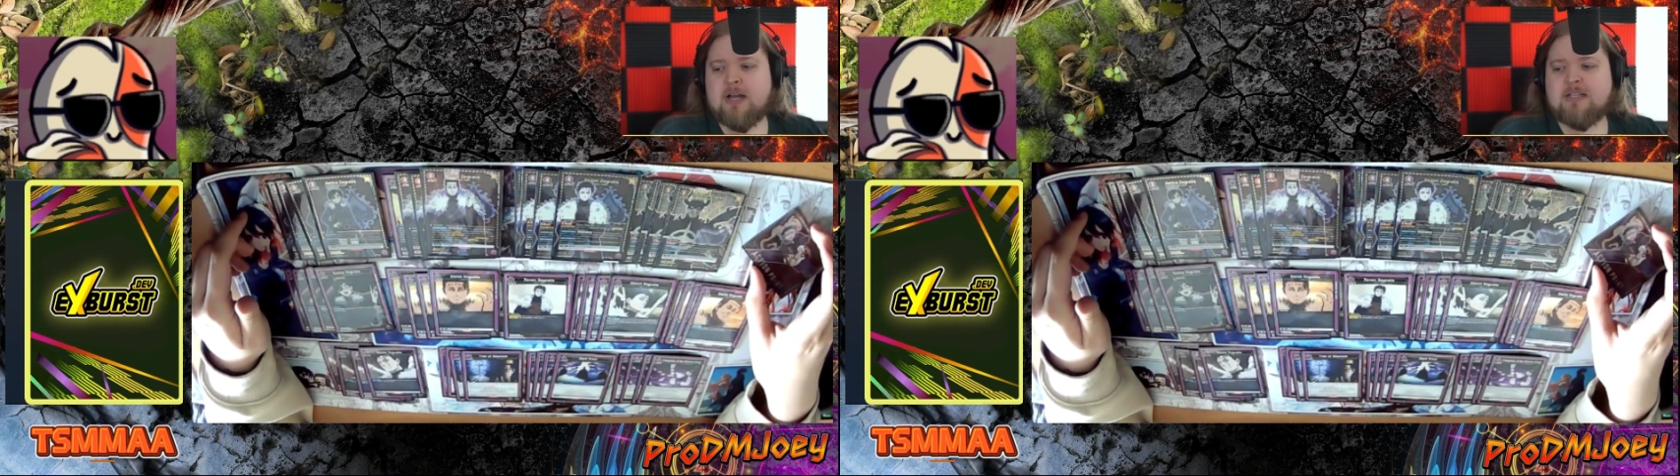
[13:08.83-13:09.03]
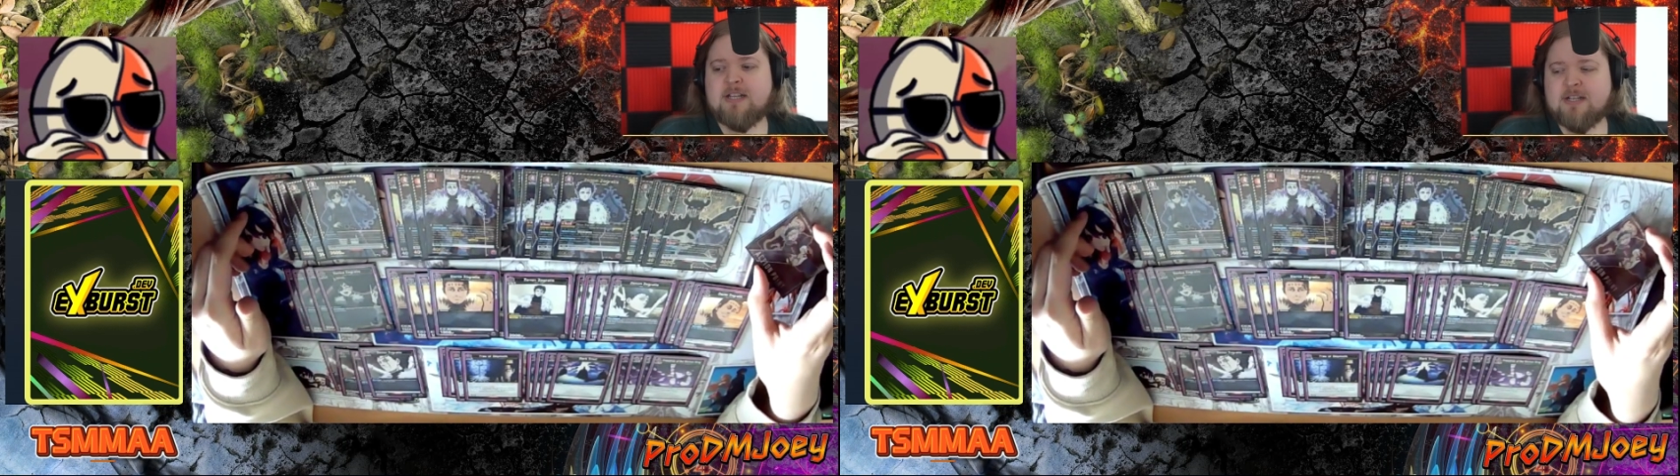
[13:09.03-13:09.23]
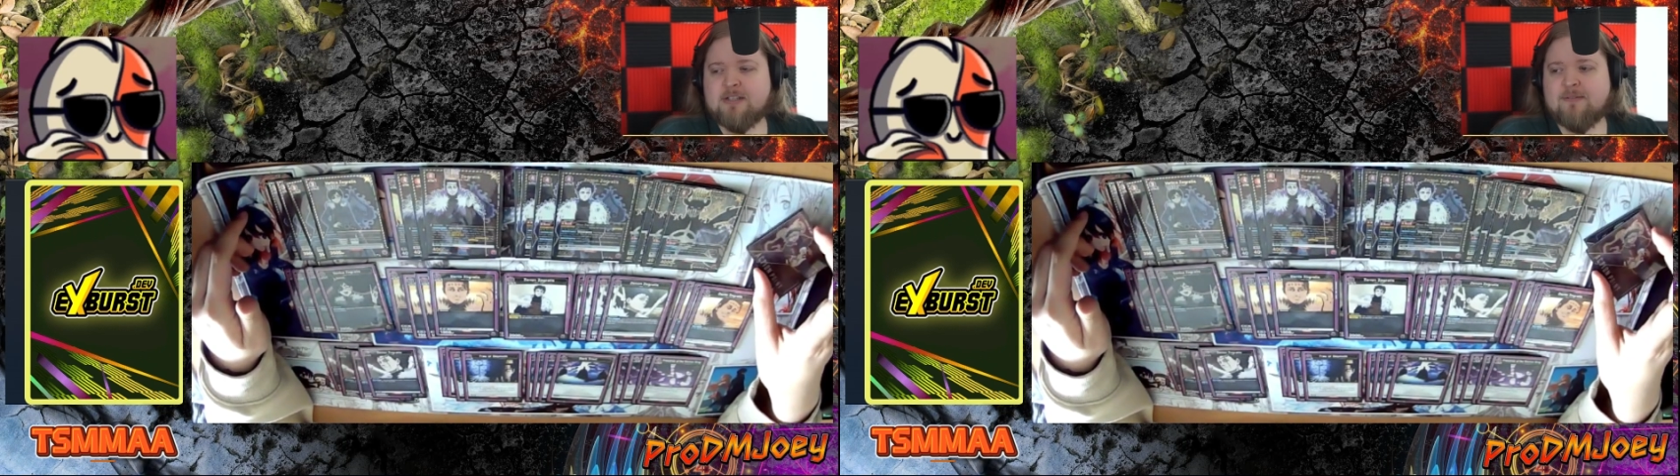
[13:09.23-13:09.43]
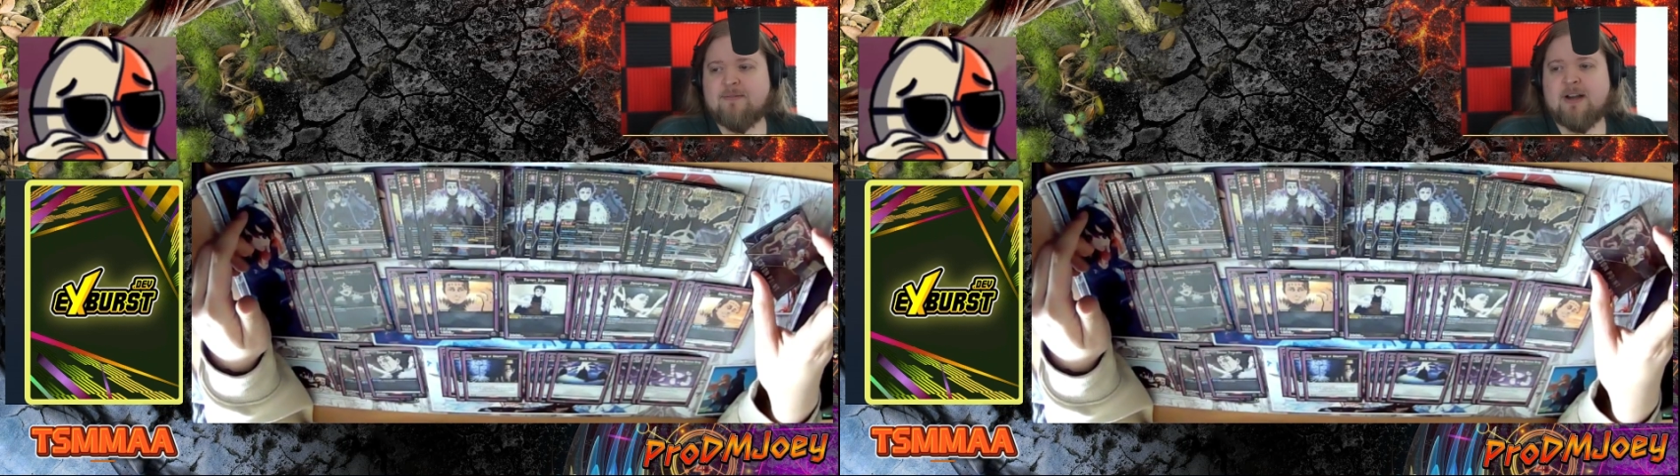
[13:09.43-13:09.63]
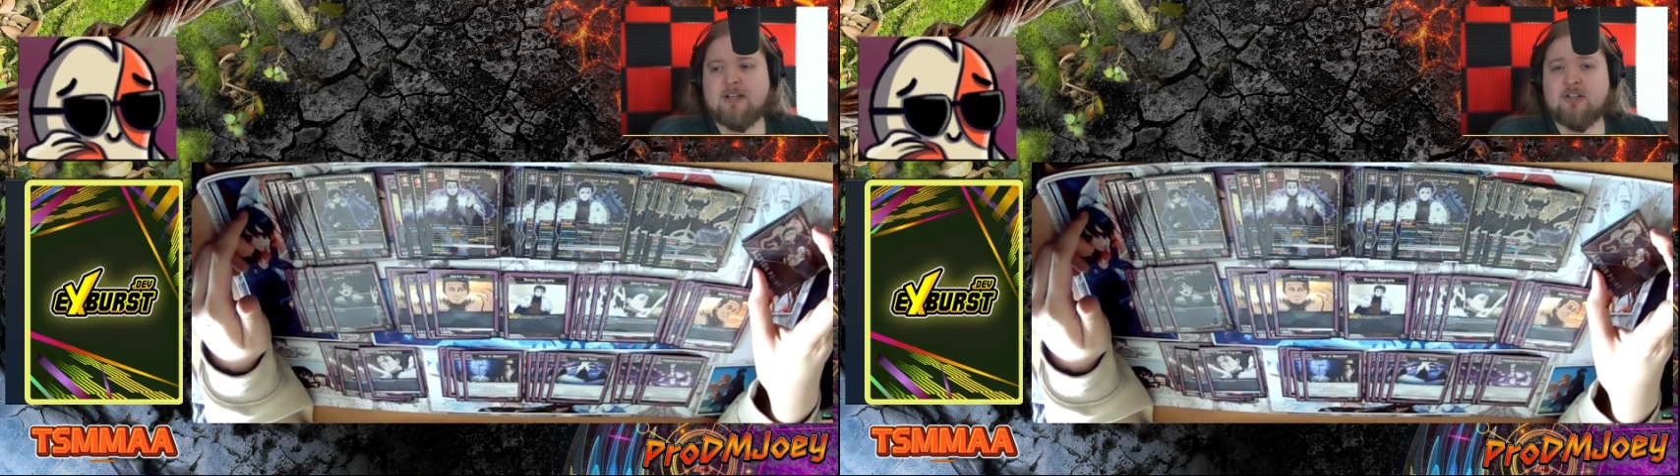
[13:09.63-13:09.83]

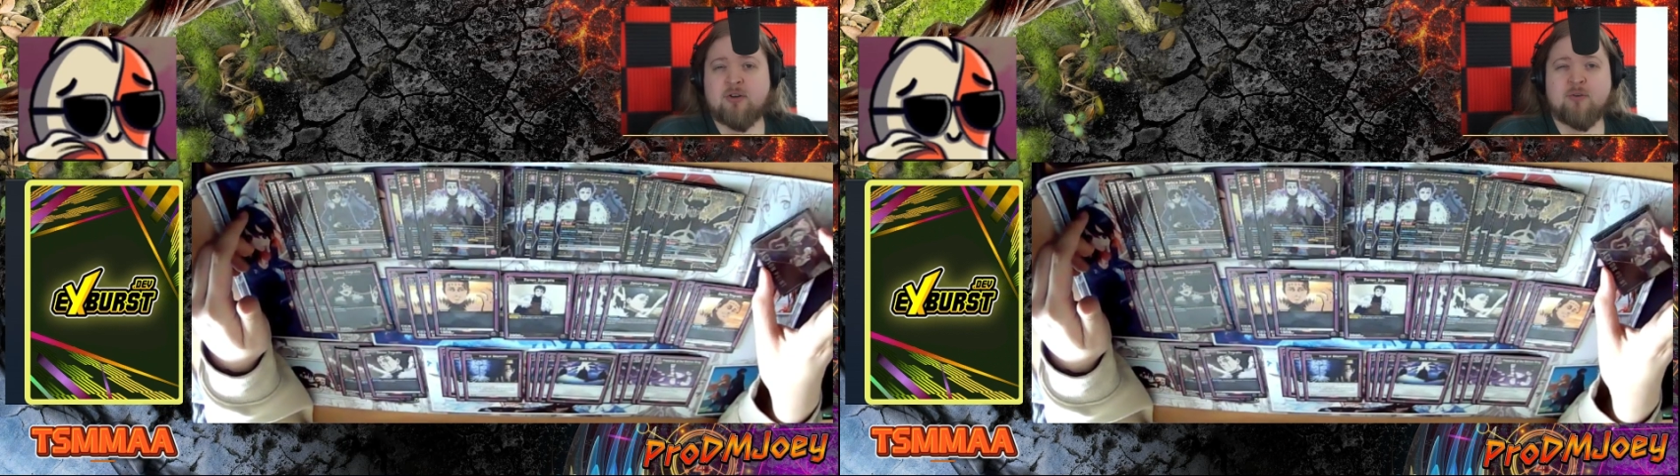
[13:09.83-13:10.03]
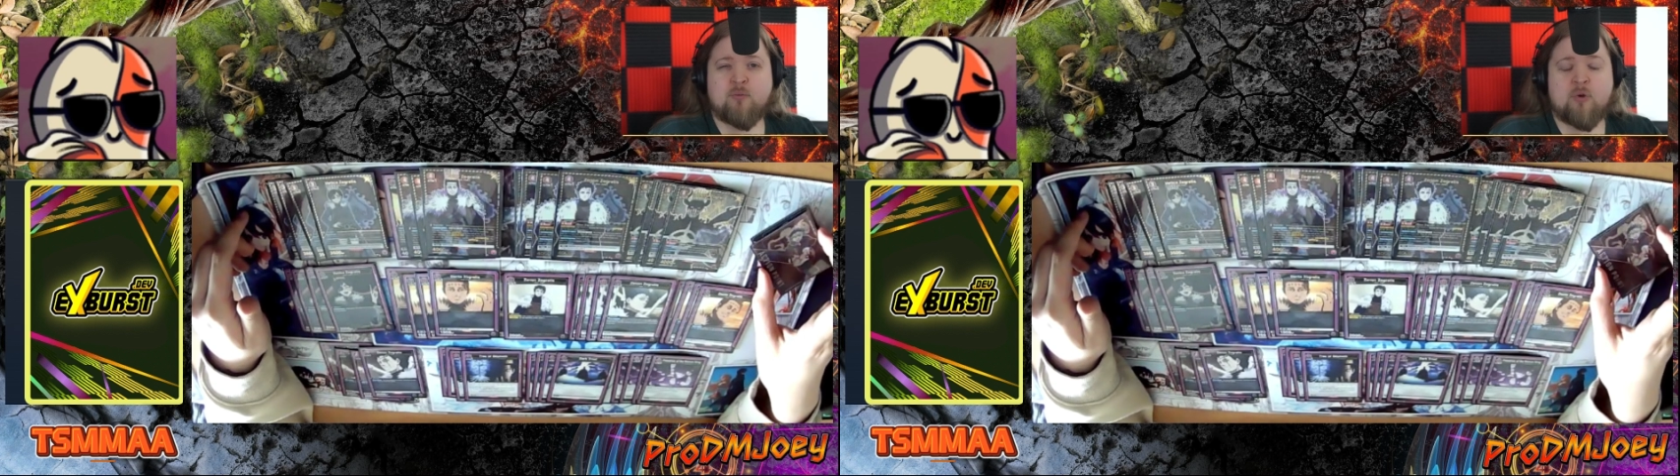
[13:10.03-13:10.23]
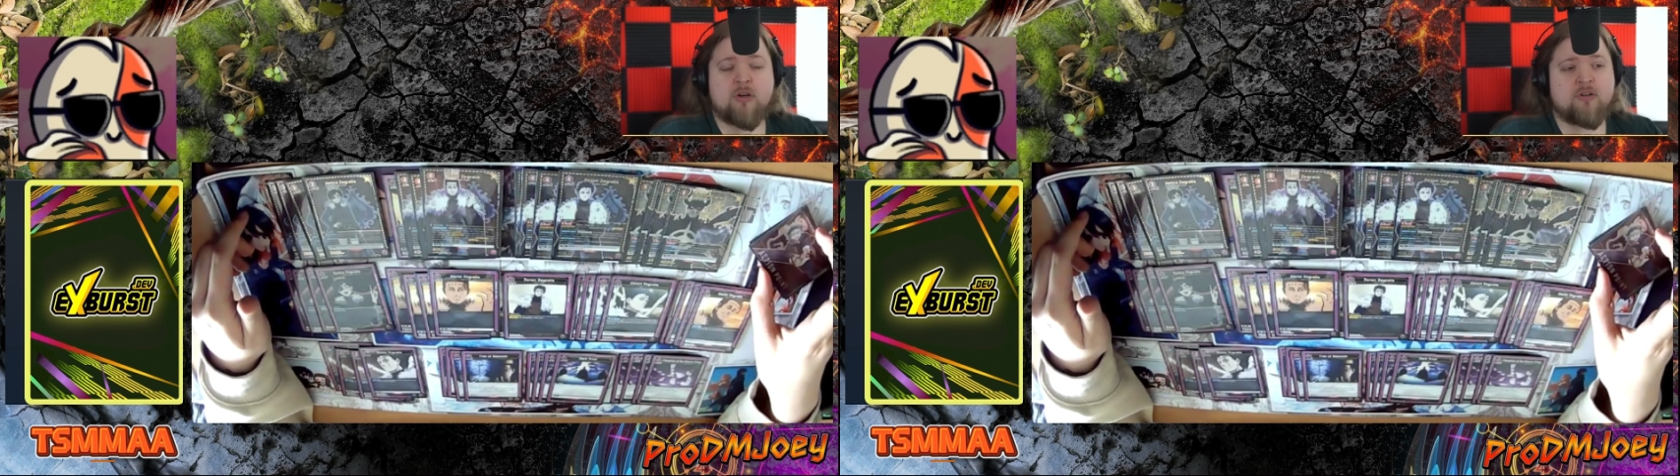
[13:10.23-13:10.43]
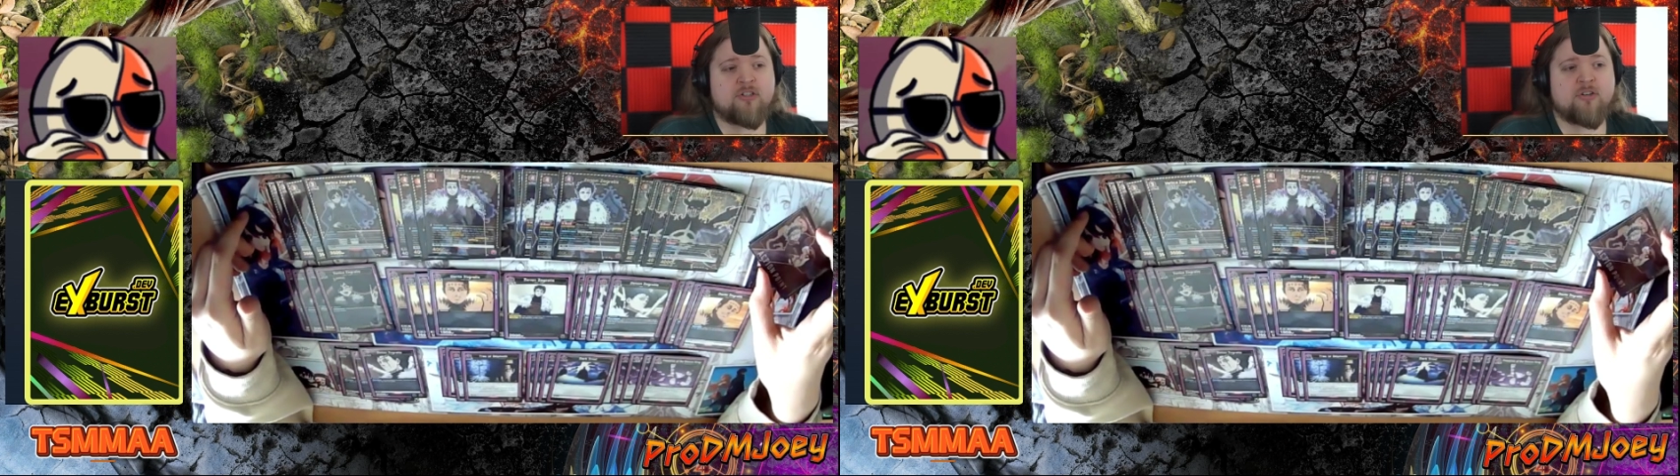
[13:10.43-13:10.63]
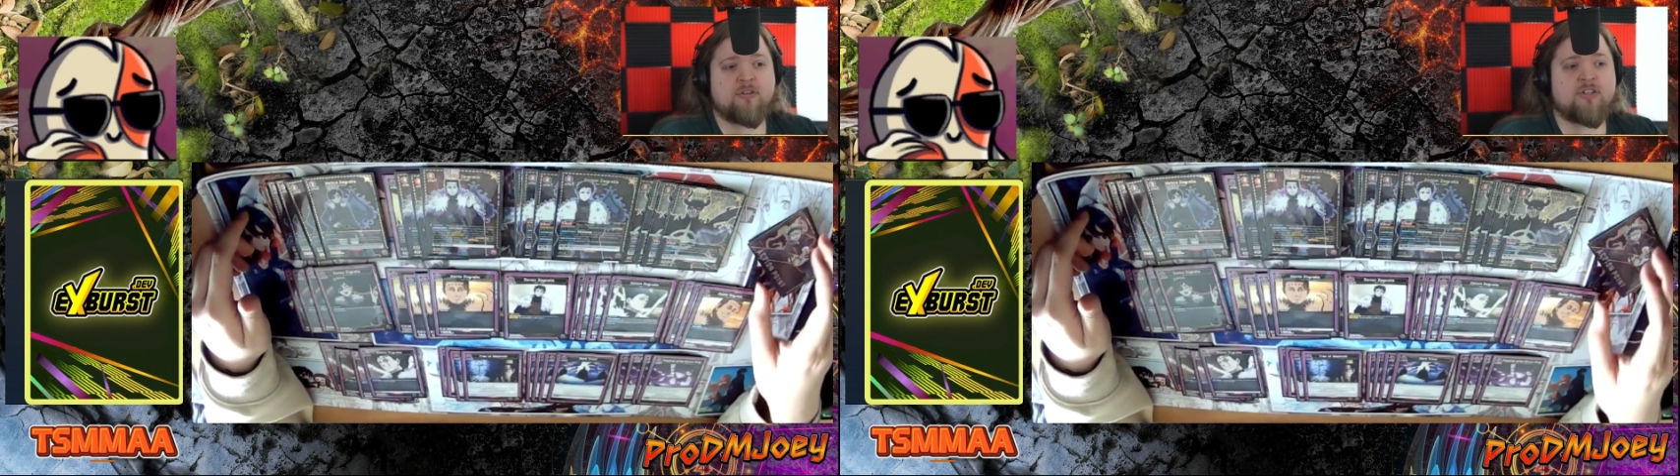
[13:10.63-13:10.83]
identify turn 1 or
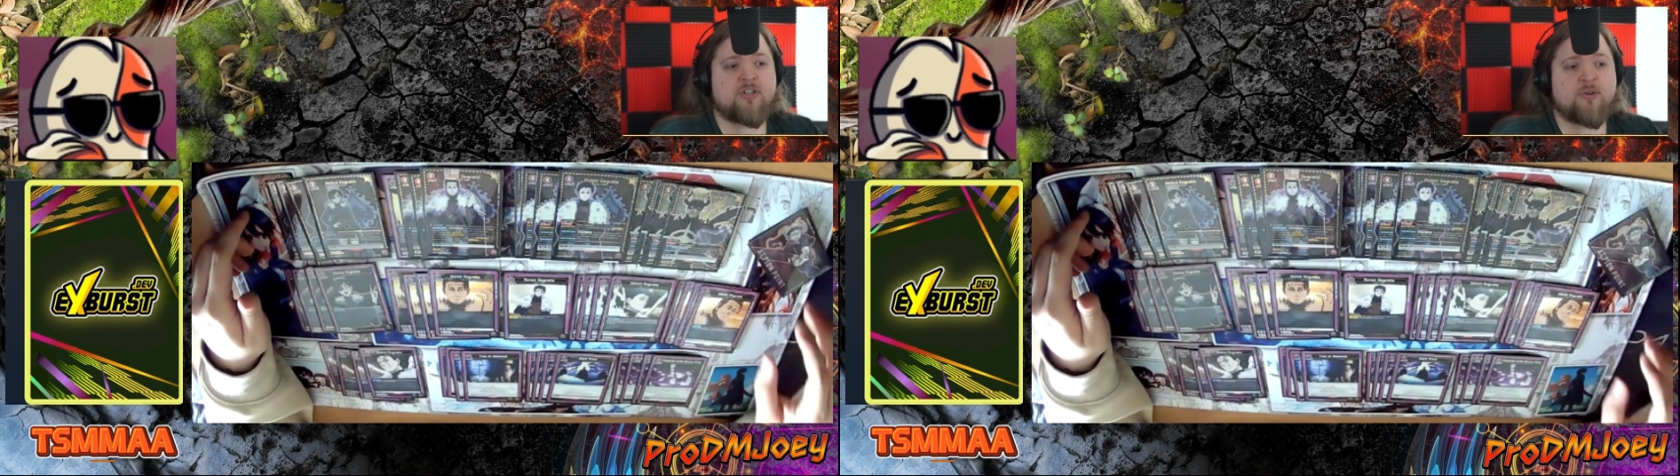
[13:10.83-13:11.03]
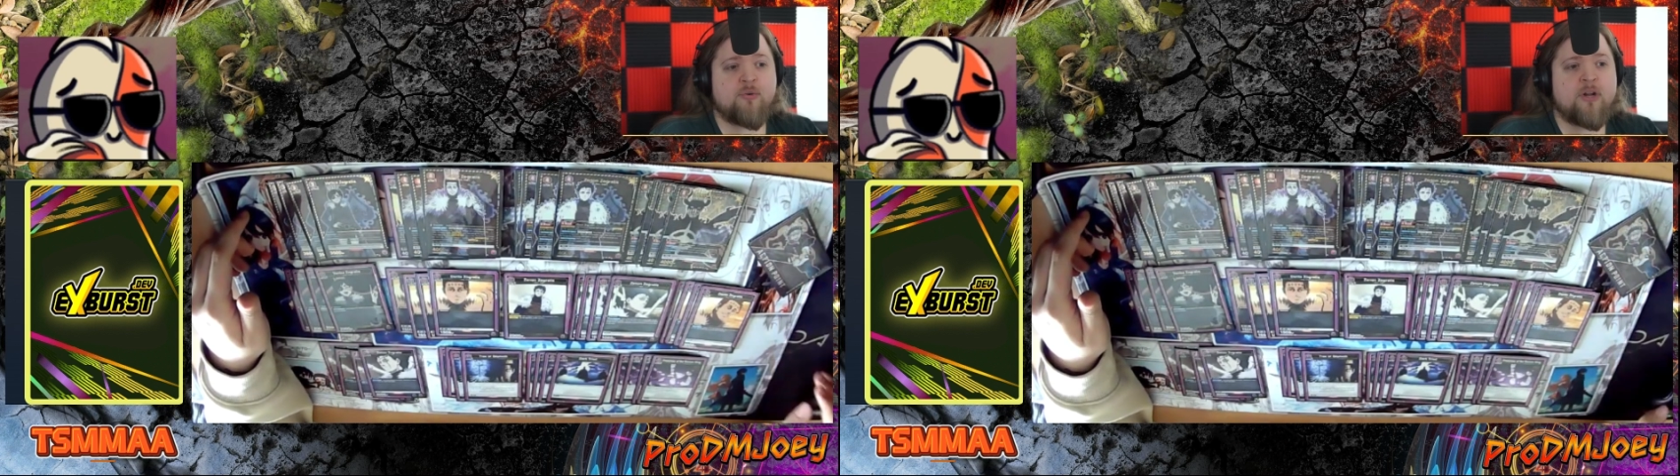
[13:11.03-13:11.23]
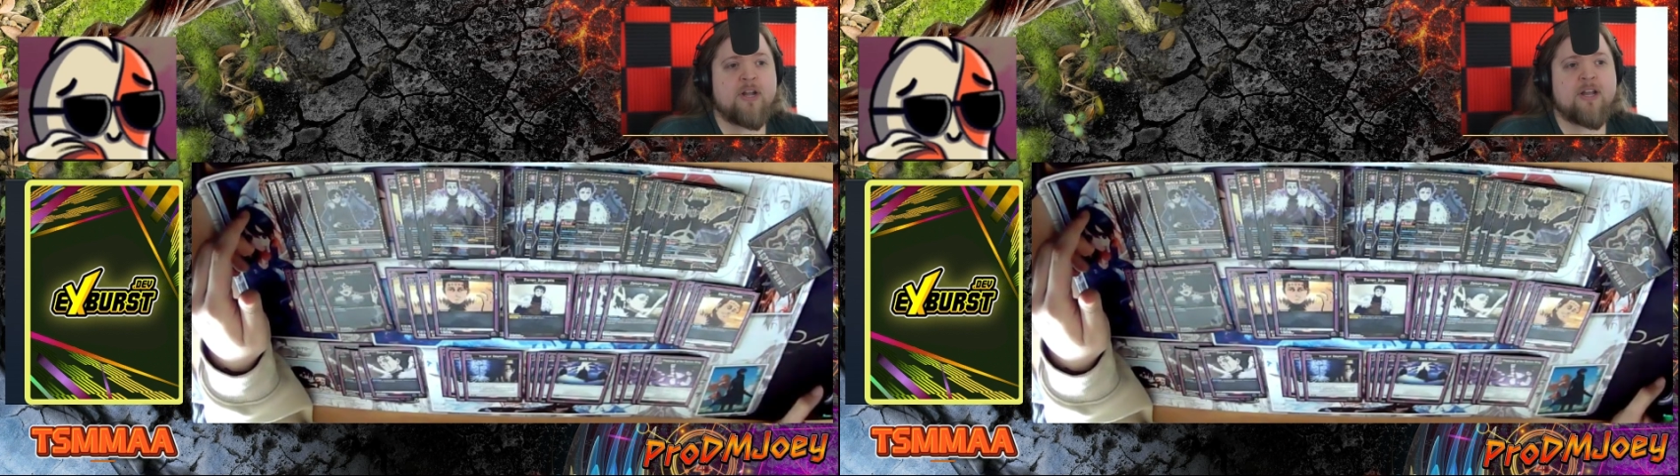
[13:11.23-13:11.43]
turn 2